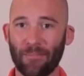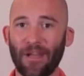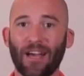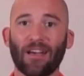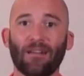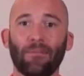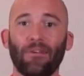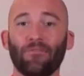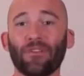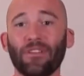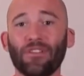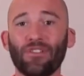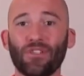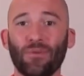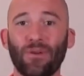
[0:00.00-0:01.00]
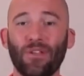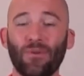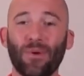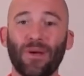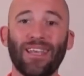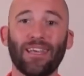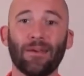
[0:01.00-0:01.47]
I'm not going to be really showing
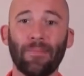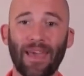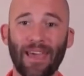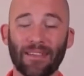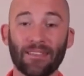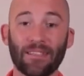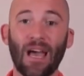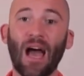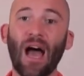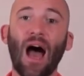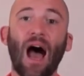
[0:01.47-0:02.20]
you any commands.